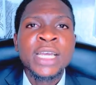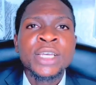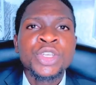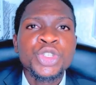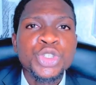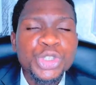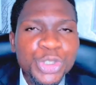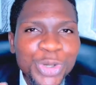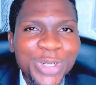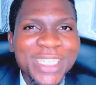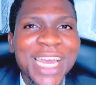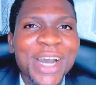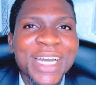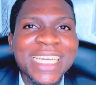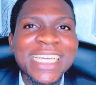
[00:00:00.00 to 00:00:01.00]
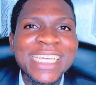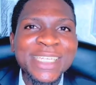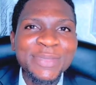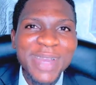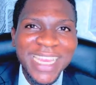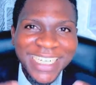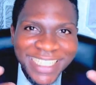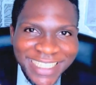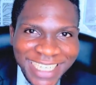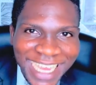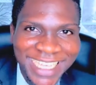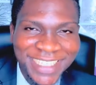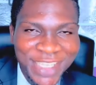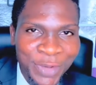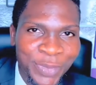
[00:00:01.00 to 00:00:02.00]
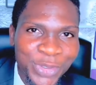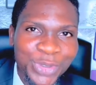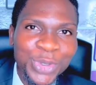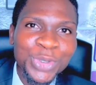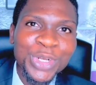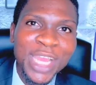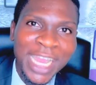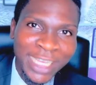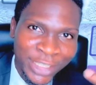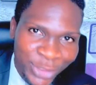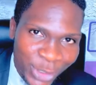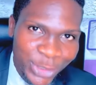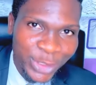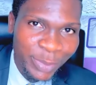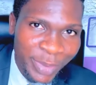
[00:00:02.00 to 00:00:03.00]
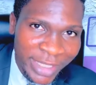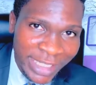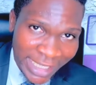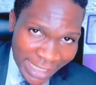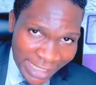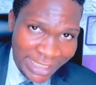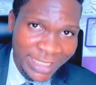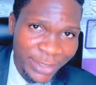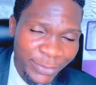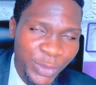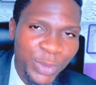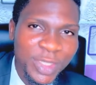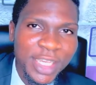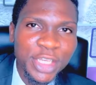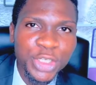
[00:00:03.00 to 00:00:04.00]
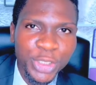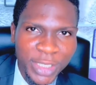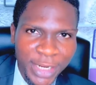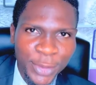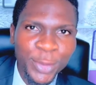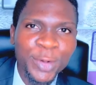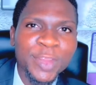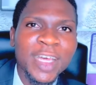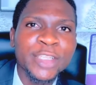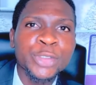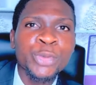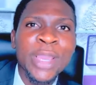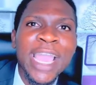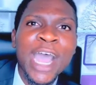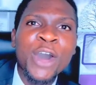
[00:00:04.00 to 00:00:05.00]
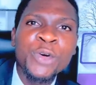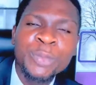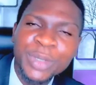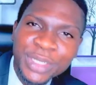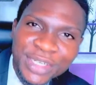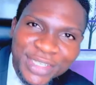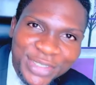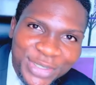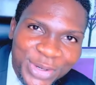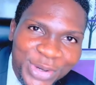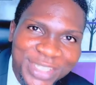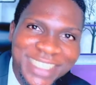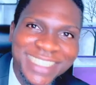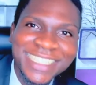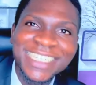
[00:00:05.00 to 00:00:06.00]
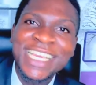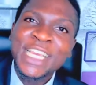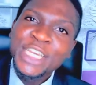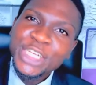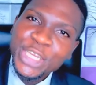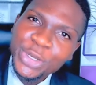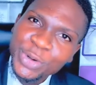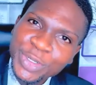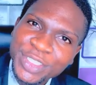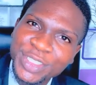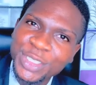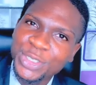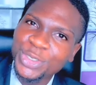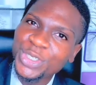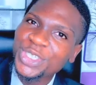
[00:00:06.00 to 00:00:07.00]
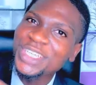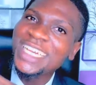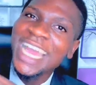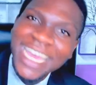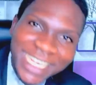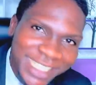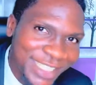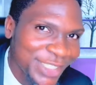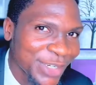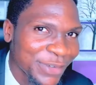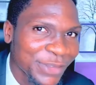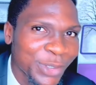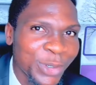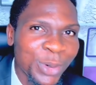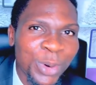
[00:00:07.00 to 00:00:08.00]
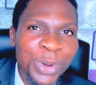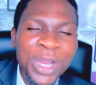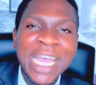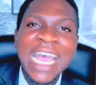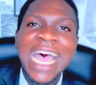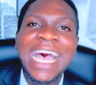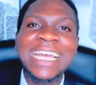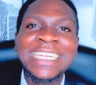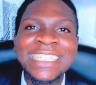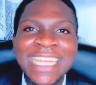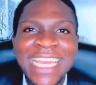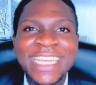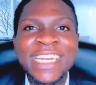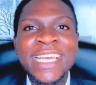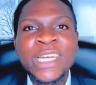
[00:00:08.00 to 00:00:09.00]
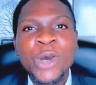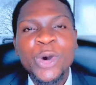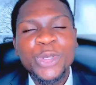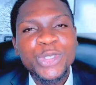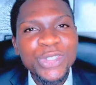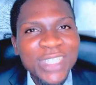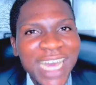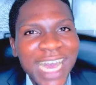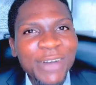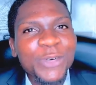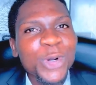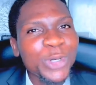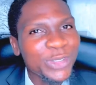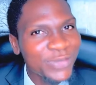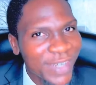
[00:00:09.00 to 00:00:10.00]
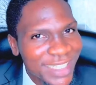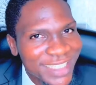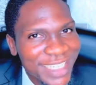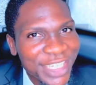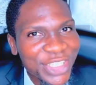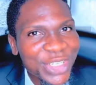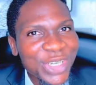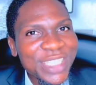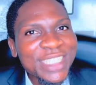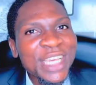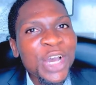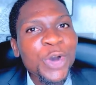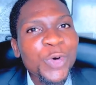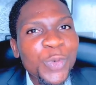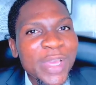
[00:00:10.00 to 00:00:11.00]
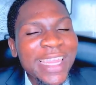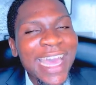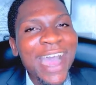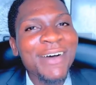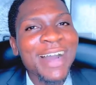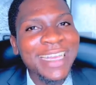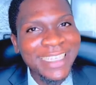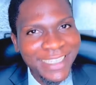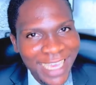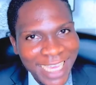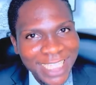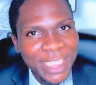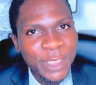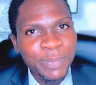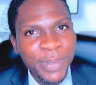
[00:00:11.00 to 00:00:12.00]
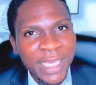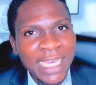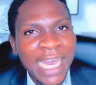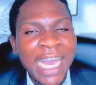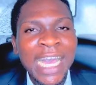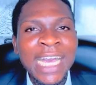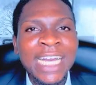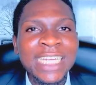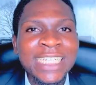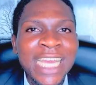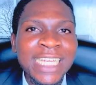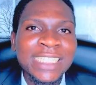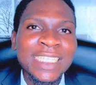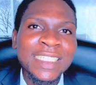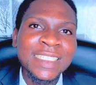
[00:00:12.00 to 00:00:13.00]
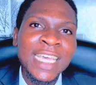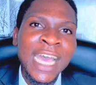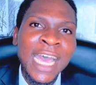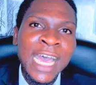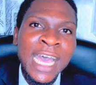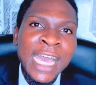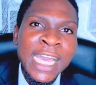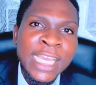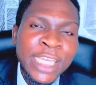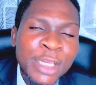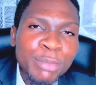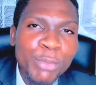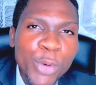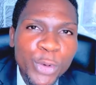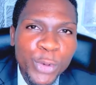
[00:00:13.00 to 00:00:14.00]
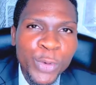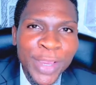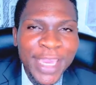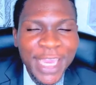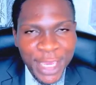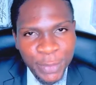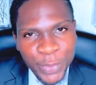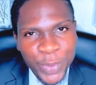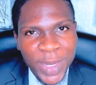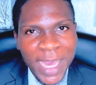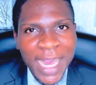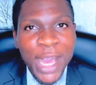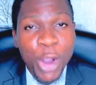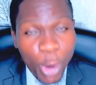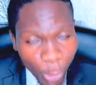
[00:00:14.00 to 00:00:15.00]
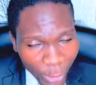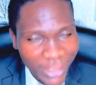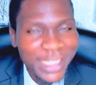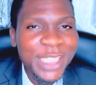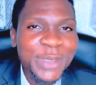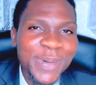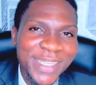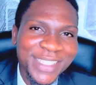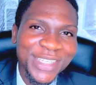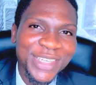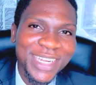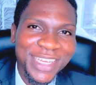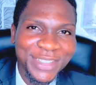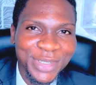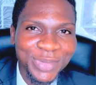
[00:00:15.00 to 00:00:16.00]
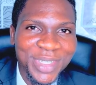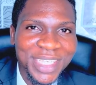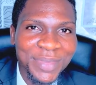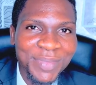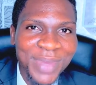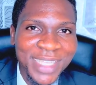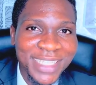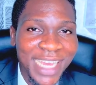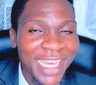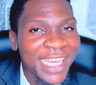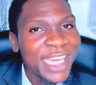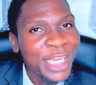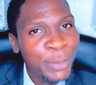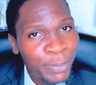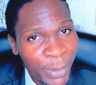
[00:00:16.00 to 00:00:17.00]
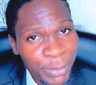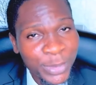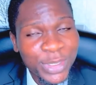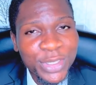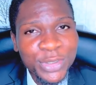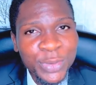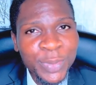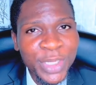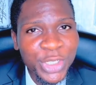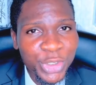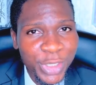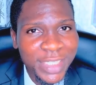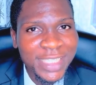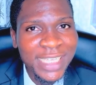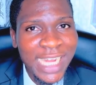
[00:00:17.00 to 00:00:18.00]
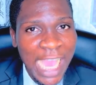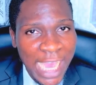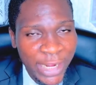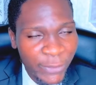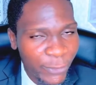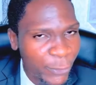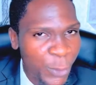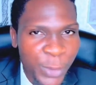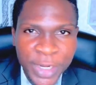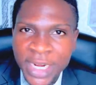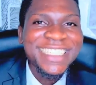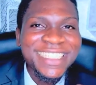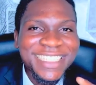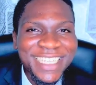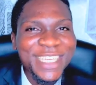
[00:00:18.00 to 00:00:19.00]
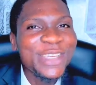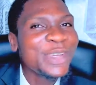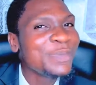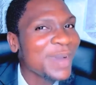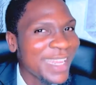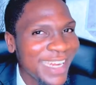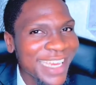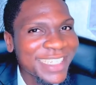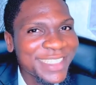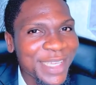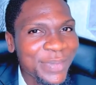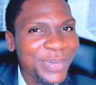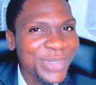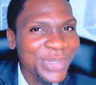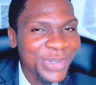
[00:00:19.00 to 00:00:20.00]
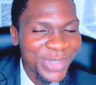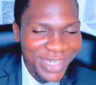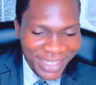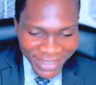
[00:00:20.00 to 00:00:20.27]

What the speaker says: So now in my next episode, it's going to be the interview session and all that, where I'll be discussing the constitutionality of the law, and then also have conversations with our guest speaker, that is Igbokwe Ebuka, on this particular subject matter. It promises to be interesting and fun. See you in my next episode.